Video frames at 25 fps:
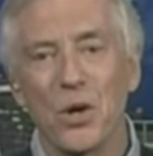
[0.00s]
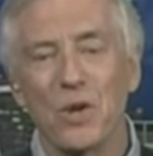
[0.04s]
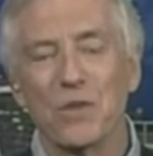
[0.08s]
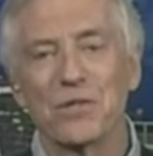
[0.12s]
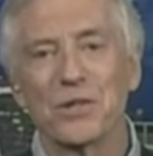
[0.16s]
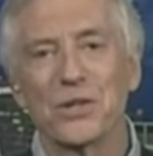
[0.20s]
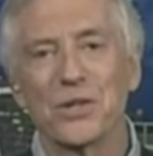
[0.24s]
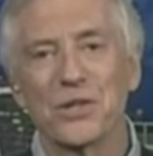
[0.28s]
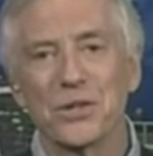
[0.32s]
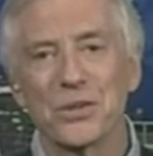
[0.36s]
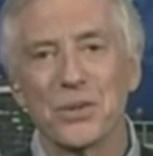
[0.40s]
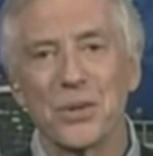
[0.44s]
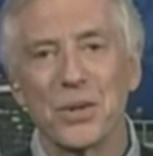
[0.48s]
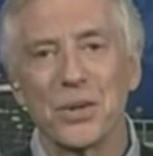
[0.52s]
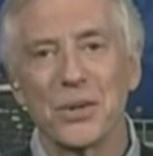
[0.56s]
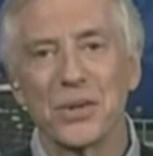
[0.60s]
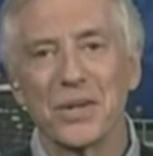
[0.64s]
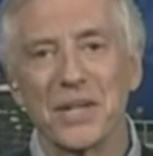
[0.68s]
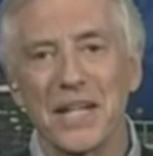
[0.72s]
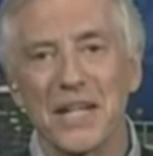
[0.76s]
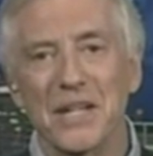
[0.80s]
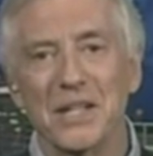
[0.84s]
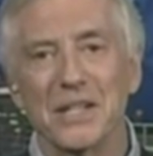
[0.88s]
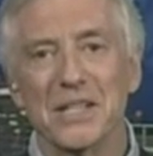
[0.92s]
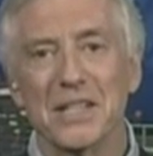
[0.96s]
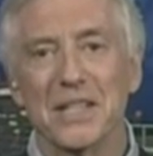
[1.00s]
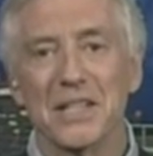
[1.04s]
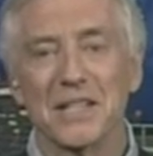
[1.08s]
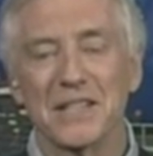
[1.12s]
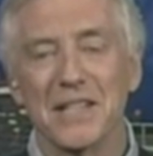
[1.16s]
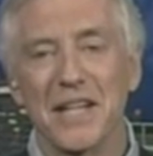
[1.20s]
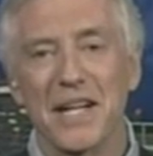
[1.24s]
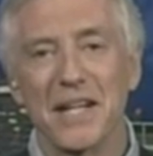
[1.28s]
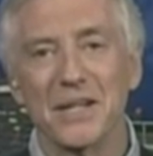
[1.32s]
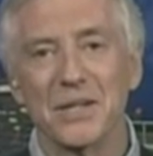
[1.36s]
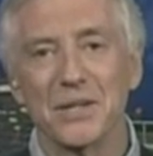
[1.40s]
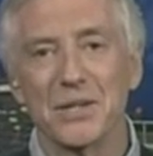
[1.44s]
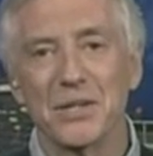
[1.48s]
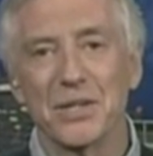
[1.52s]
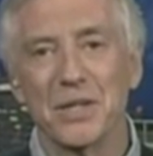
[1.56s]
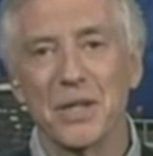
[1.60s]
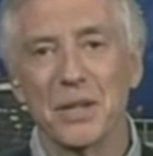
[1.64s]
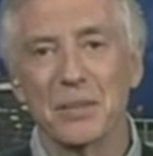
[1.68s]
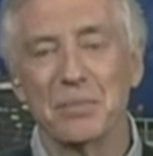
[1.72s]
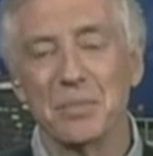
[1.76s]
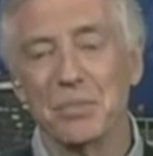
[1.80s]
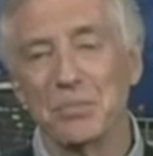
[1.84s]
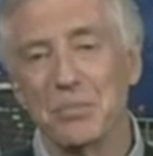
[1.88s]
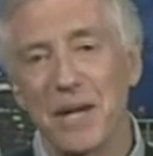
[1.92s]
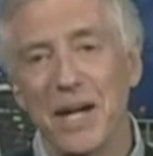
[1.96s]
overthrow their
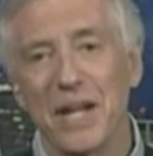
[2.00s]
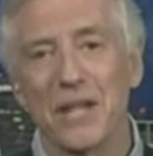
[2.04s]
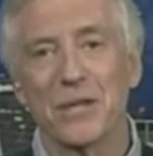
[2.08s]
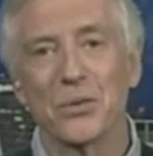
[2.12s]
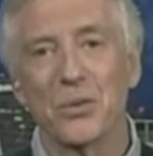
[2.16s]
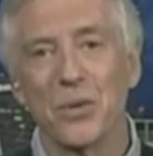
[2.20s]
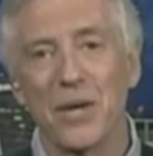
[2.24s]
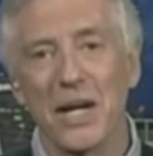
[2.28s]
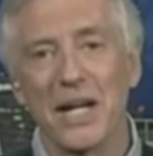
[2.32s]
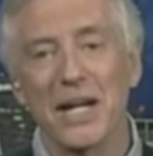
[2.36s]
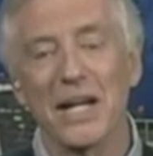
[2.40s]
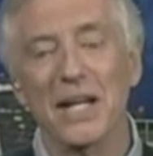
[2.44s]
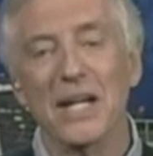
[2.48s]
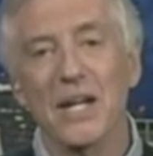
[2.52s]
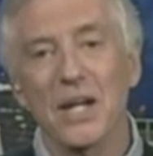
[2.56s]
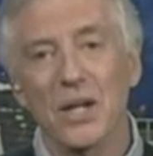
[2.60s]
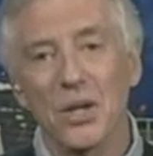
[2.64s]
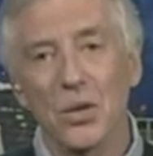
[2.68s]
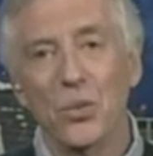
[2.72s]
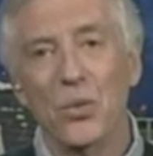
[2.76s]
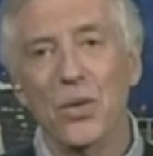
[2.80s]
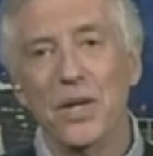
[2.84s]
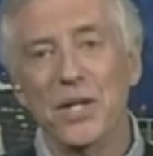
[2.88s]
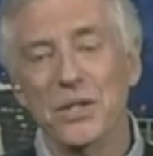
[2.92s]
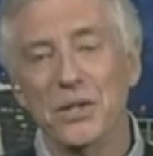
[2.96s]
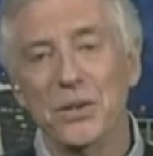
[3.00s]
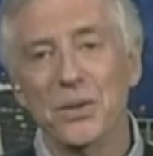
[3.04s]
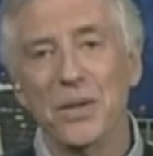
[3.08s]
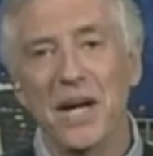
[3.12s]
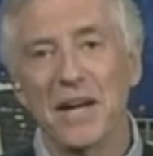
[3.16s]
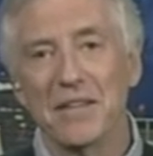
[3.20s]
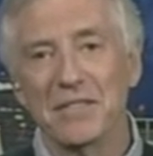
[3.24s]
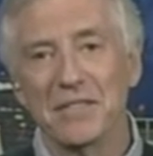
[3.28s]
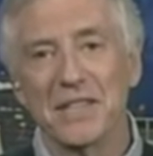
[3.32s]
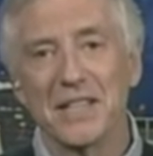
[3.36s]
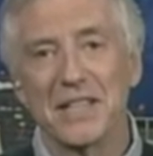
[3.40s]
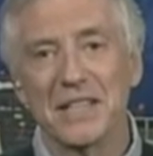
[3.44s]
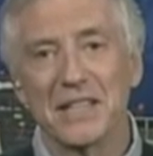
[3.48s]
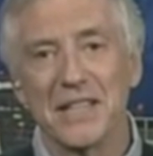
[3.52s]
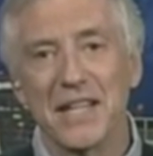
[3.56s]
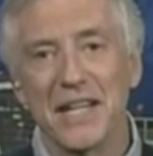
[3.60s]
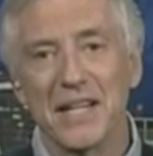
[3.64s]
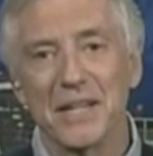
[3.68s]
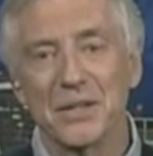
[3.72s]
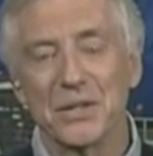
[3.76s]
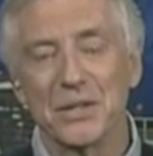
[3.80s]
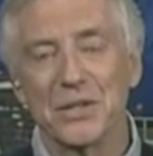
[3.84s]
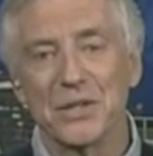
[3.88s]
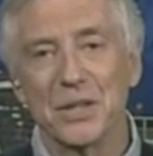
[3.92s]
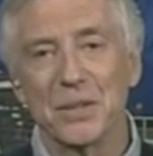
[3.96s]
dictatorship? And by the way, we do have a
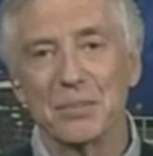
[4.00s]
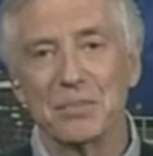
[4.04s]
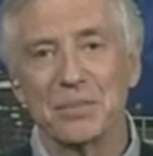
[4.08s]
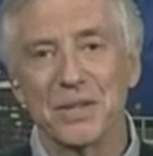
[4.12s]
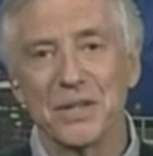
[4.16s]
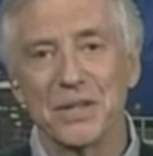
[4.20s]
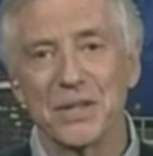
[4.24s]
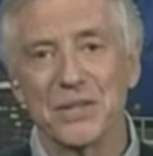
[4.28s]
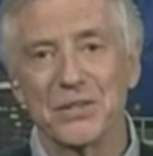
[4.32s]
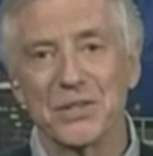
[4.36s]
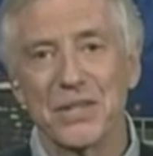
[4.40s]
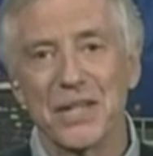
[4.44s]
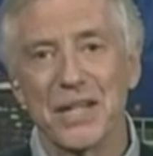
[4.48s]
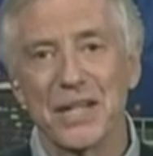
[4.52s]
dictatorship in this